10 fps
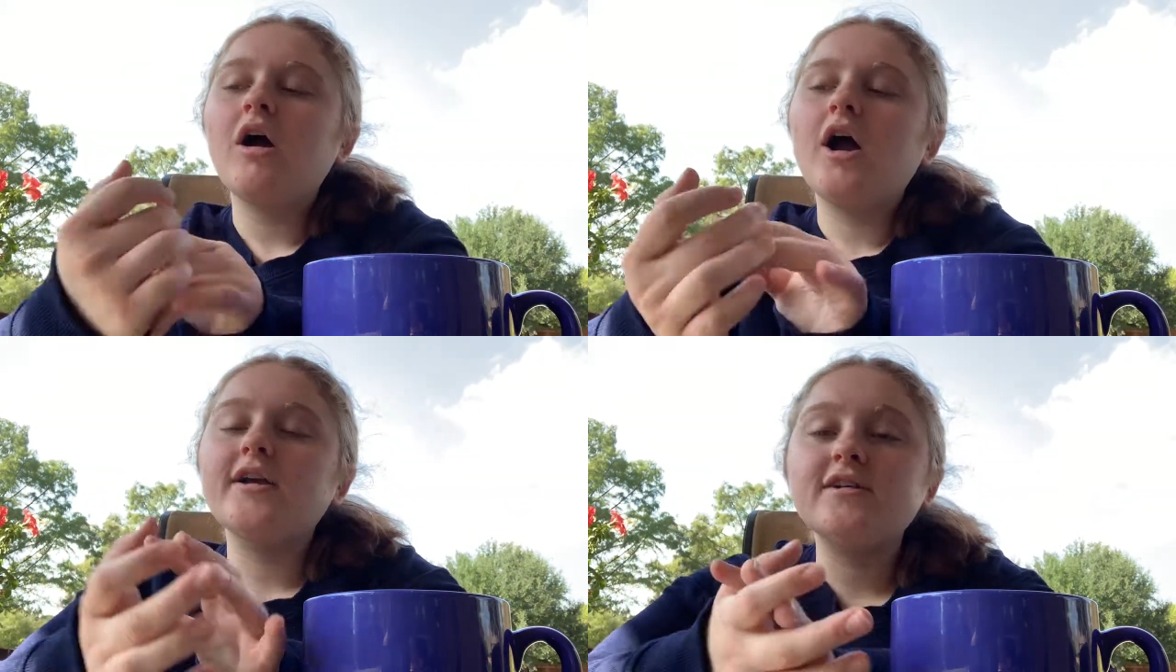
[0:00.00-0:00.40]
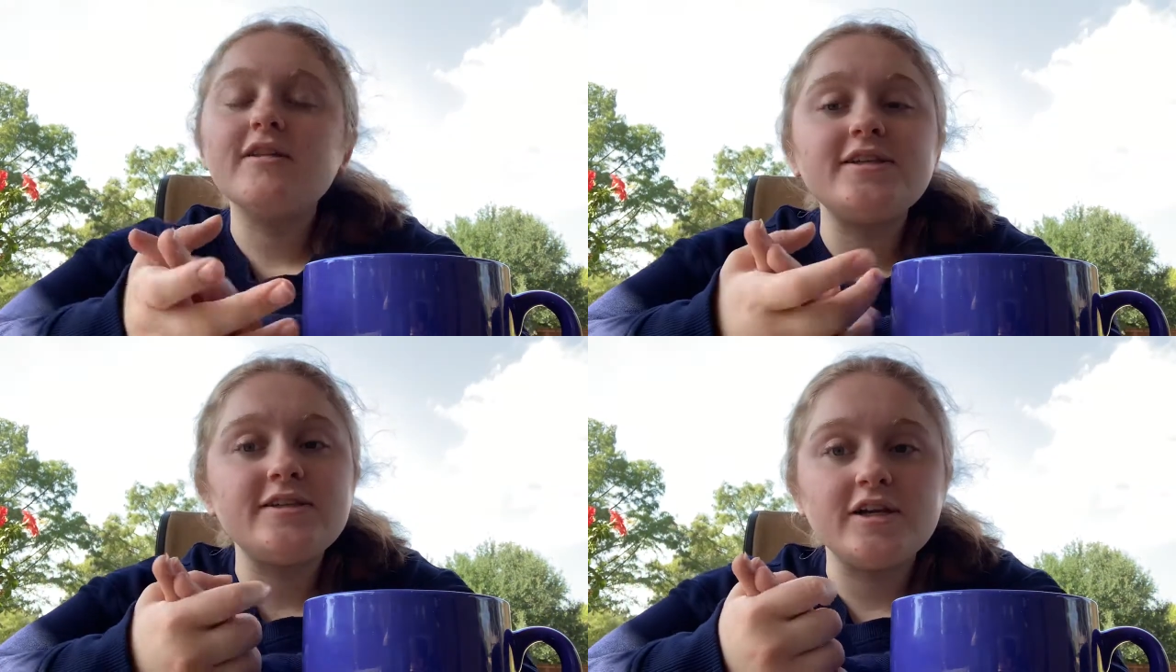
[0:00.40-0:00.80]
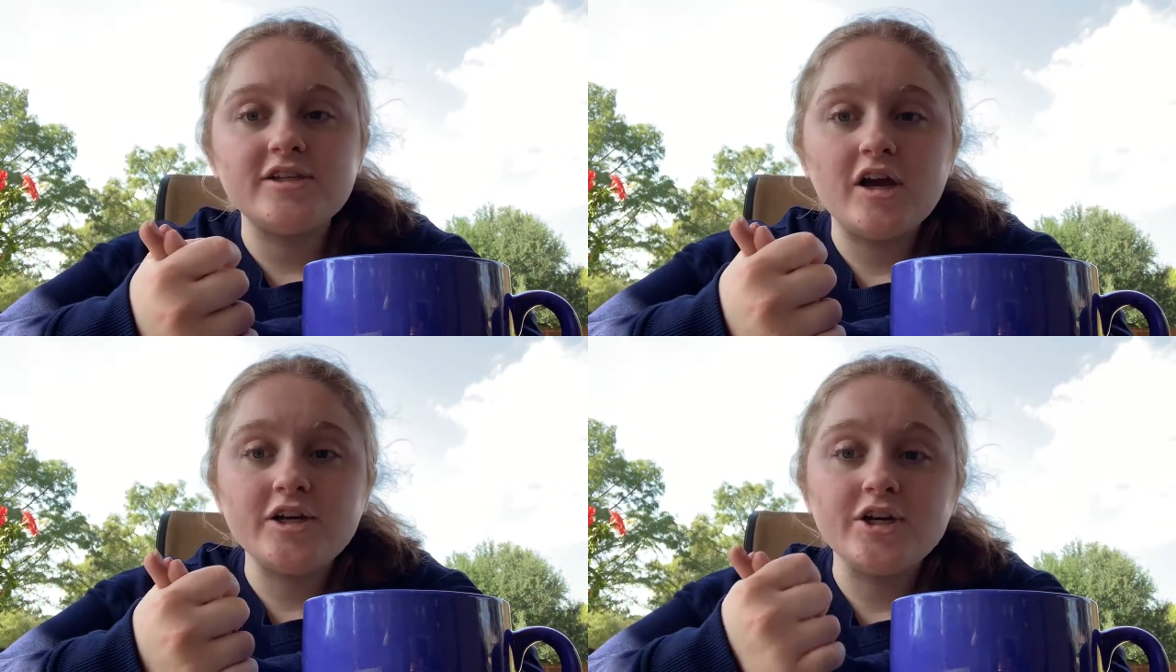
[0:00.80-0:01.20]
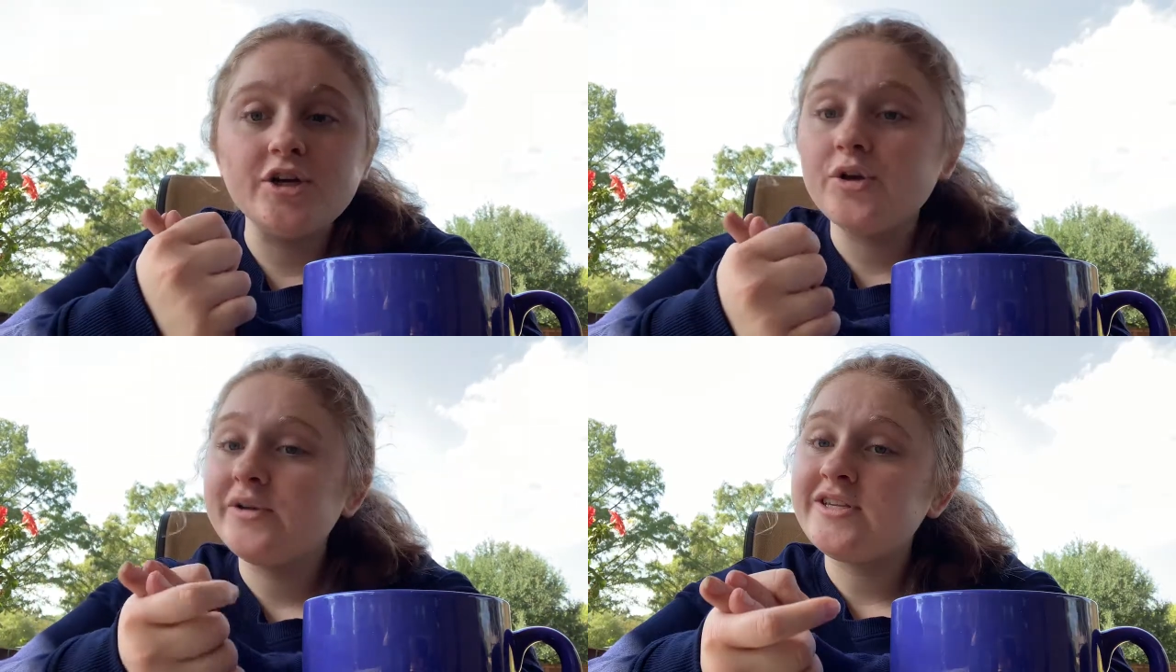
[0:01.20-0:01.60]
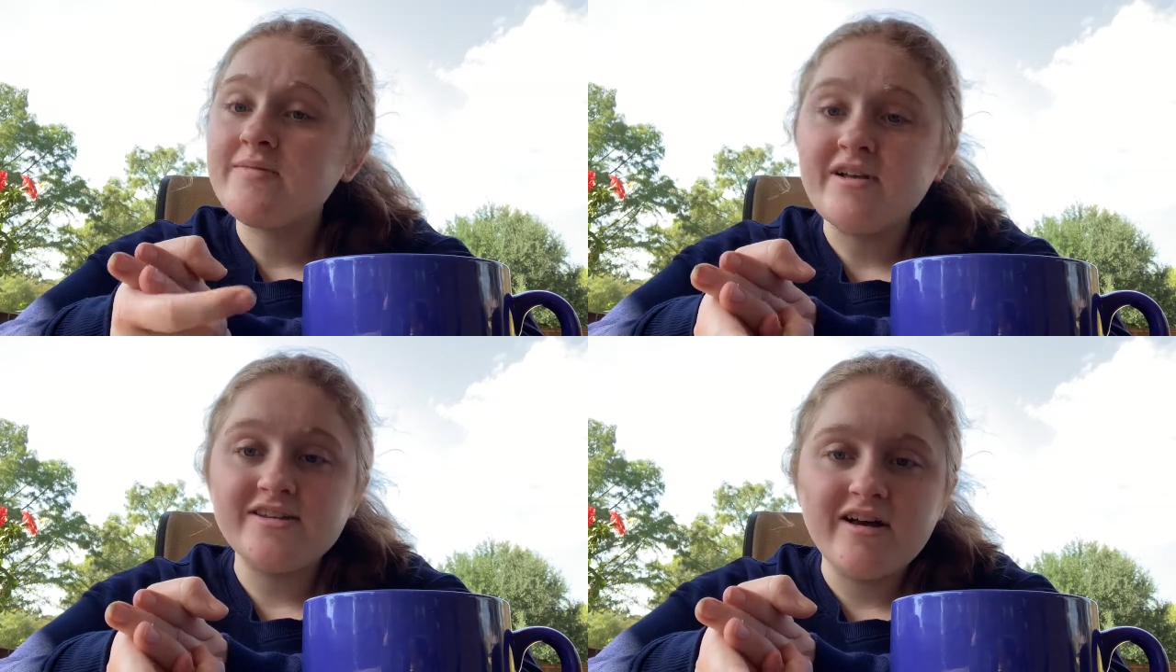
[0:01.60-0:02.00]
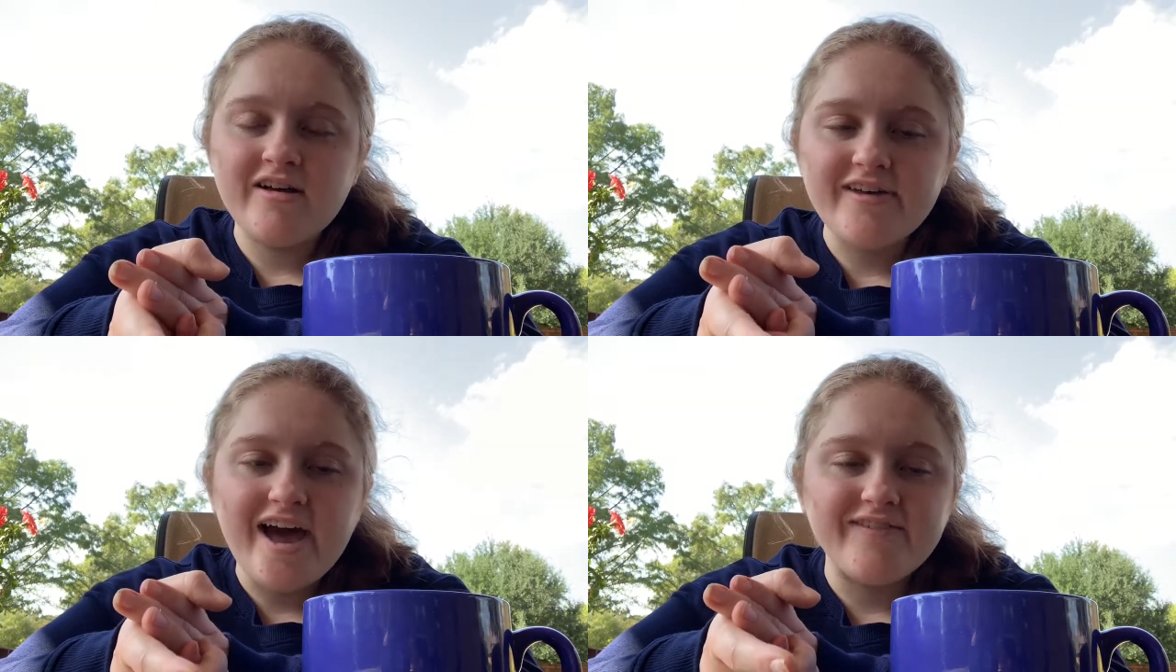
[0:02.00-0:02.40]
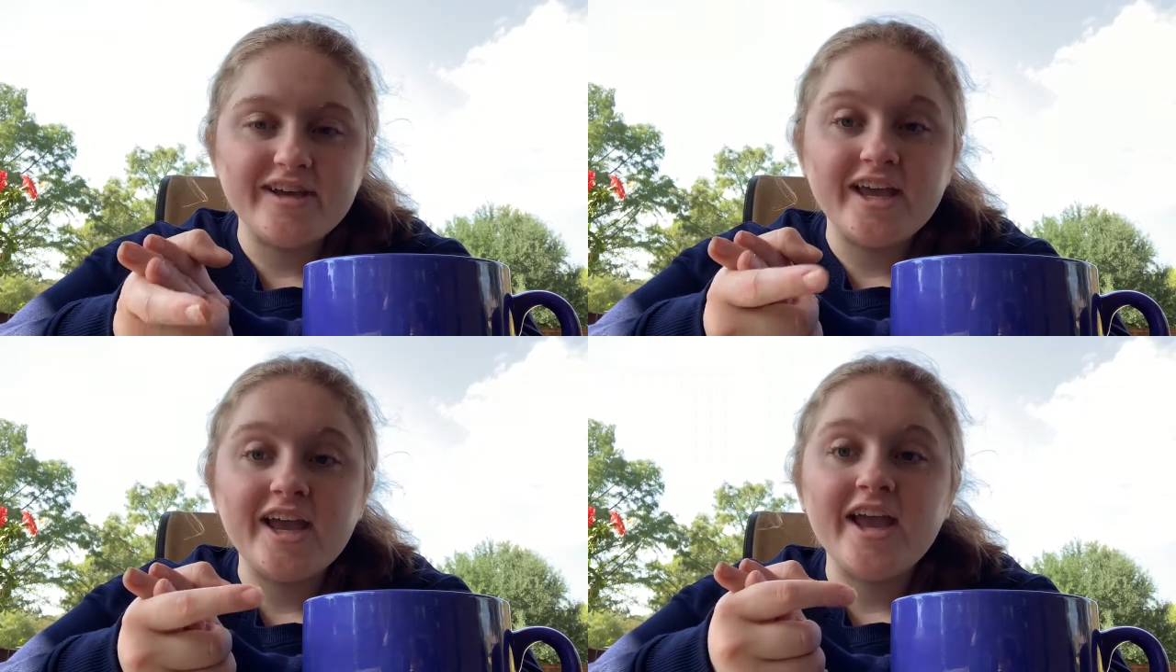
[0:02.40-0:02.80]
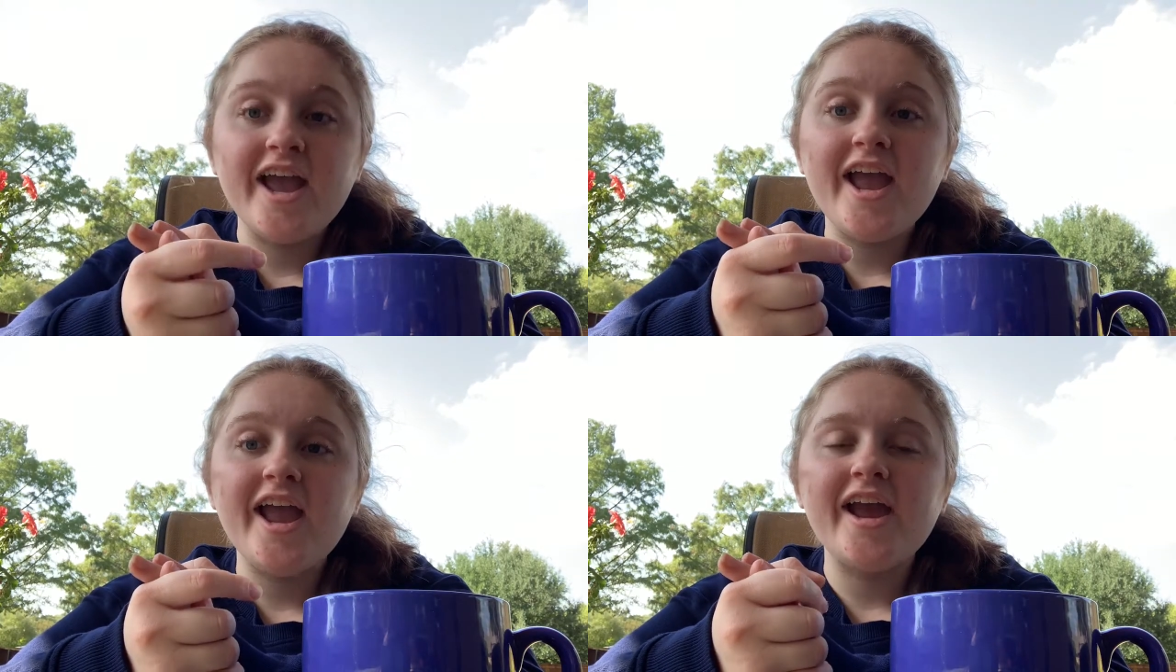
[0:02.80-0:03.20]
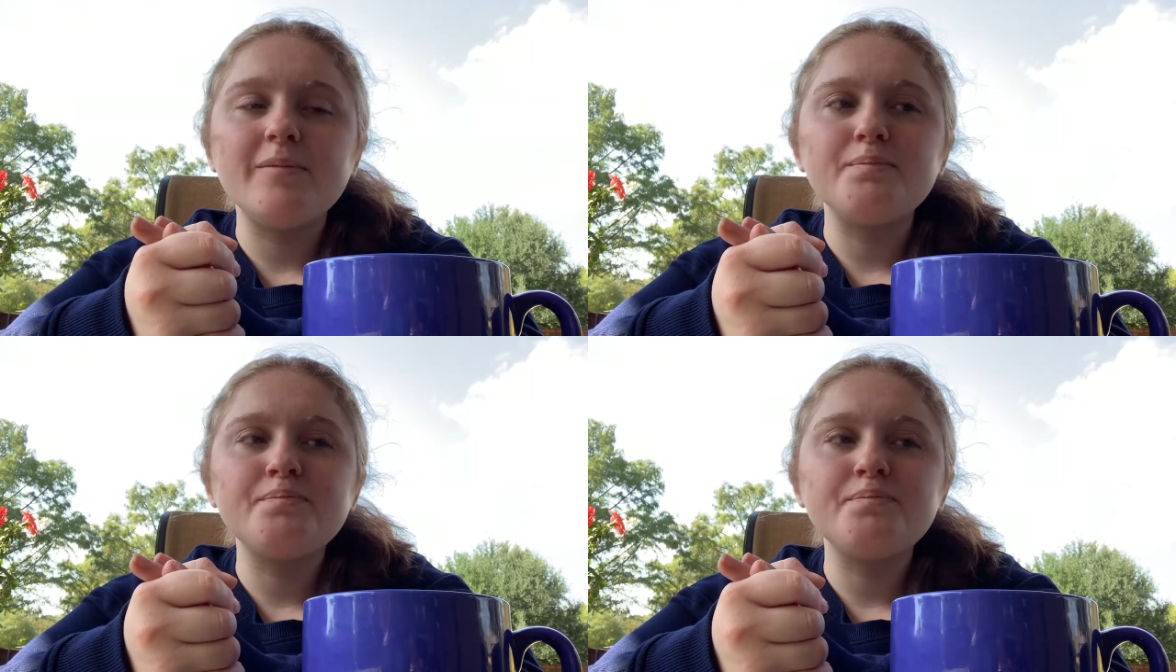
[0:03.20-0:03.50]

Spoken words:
I saw this TikToker who is a mental health advocate, and